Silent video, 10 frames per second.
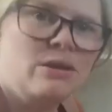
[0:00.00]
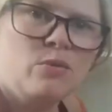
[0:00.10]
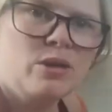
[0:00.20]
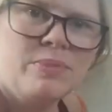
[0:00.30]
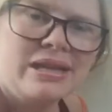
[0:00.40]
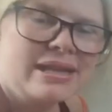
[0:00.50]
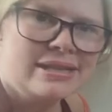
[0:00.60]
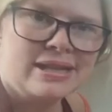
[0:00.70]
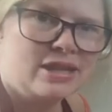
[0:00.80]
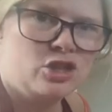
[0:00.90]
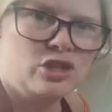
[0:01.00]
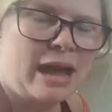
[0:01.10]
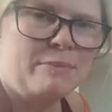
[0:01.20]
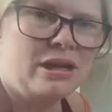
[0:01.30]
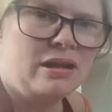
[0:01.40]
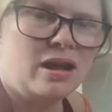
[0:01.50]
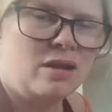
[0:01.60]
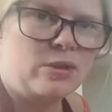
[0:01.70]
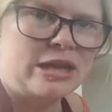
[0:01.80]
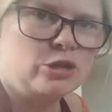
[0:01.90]
it would have been against a kitchen cabinet,
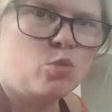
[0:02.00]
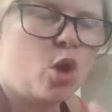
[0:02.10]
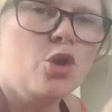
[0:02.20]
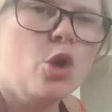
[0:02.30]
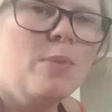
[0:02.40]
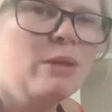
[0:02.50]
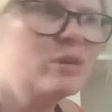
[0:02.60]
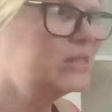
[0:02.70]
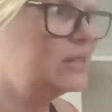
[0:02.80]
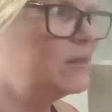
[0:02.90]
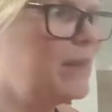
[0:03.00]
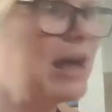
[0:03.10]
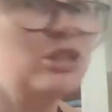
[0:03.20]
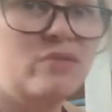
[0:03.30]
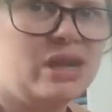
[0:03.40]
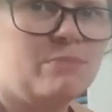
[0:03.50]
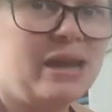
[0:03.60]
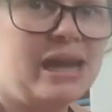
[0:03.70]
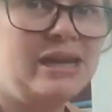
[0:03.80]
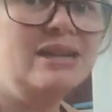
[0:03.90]
uh, kitchen wall, and nobody would have seen the back, so they didn't
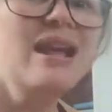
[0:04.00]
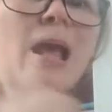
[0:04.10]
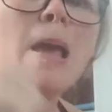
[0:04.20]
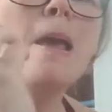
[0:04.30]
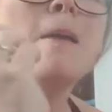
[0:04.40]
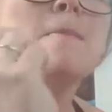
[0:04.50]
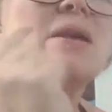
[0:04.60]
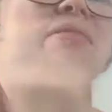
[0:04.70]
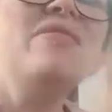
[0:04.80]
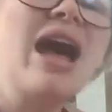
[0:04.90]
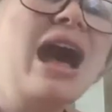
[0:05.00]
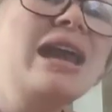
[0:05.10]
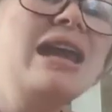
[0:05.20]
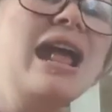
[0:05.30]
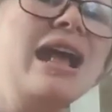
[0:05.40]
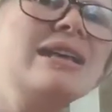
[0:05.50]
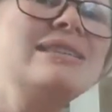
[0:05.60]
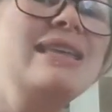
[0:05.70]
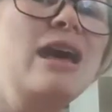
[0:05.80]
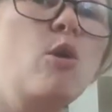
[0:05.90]
paint it. But that has
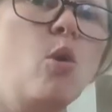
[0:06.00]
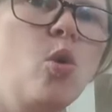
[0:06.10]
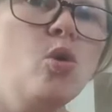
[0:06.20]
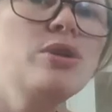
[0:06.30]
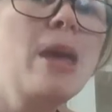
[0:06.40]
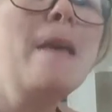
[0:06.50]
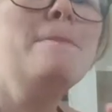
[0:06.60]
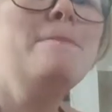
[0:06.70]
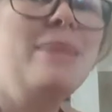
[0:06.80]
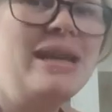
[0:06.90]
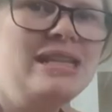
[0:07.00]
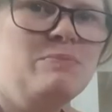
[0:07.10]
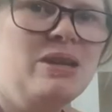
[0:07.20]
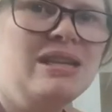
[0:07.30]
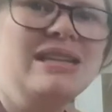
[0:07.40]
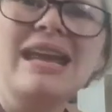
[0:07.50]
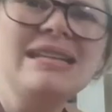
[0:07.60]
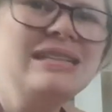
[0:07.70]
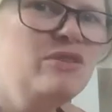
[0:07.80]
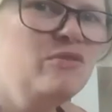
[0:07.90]
that old basement
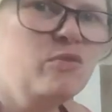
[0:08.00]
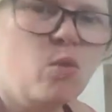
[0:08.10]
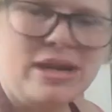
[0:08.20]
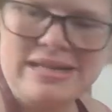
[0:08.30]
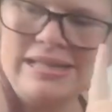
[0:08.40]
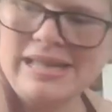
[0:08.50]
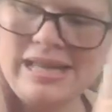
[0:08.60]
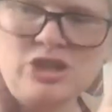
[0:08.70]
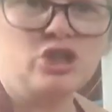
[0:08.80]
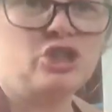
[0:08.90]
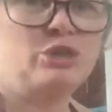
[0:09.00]
1940s kitchen